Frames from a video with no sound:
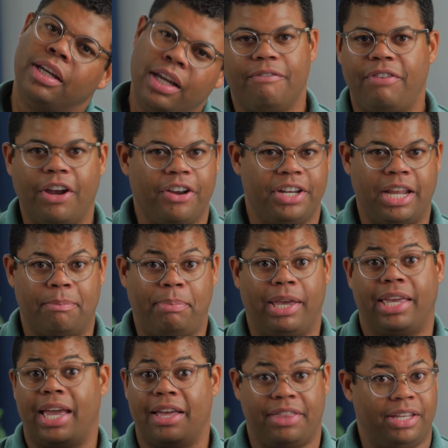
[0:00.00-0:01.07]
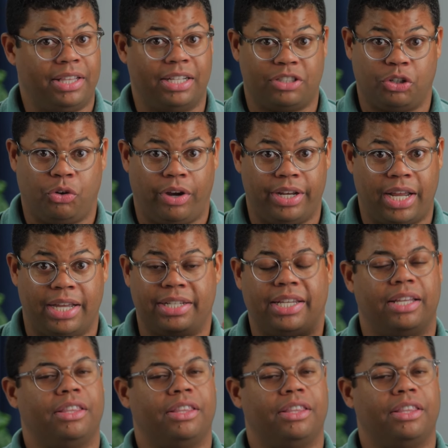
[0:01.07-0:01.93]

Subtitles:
Very nitpicky, I think that's a great idea.